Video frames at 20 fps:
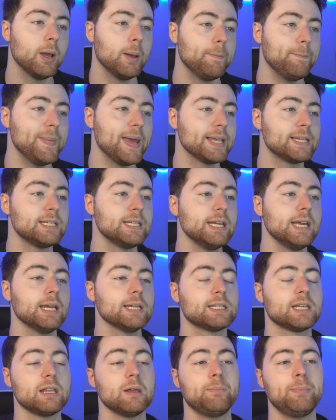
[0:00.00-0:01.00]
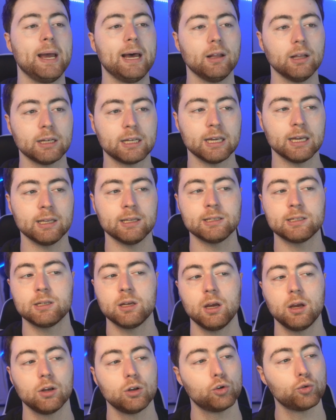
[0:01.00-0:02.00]
Missy to the Pelicans.
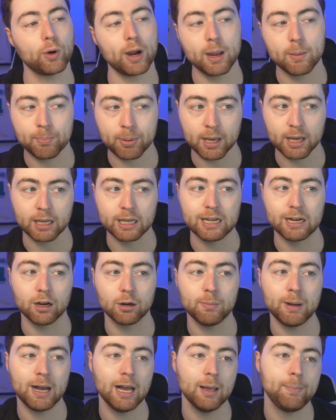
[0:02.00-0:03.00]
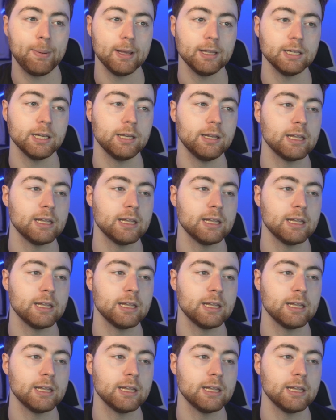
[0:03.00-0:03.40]
Great pick here, in my opinion.